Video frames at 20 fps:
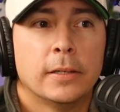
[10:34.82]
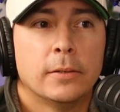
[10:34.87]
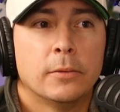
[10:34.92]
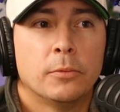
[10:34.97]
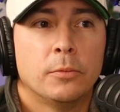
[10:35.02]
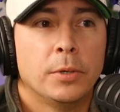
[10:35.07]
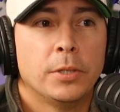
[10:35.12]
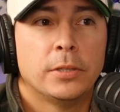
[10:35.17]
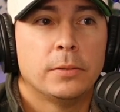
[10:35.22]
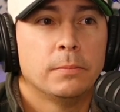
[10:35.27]

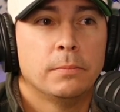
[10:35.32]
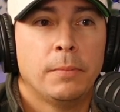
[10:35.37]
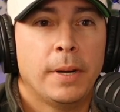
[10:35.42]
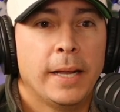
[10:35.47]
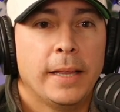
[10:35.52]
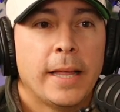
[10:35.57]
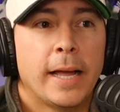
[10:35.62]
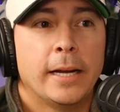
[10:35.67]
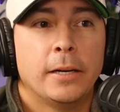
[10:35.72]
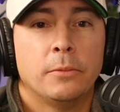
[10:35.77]
which
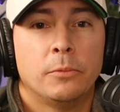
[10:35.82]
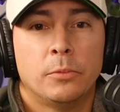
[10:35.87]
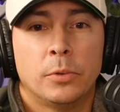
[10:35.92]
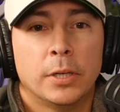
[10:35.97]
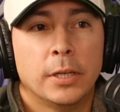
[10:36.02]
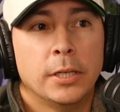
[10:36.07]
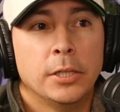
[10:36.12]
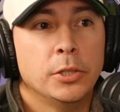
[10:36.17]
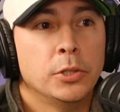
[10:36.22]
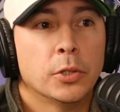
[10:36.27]
made that
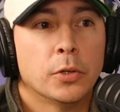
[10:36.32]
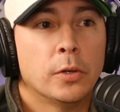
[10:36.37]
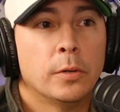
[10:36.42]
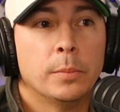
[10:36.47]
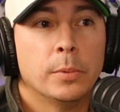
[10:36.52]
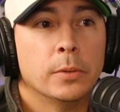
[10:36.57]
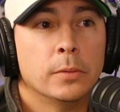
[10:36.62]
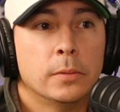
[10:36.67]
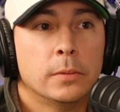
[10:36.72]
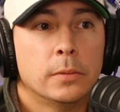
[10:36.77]
run enjoyable.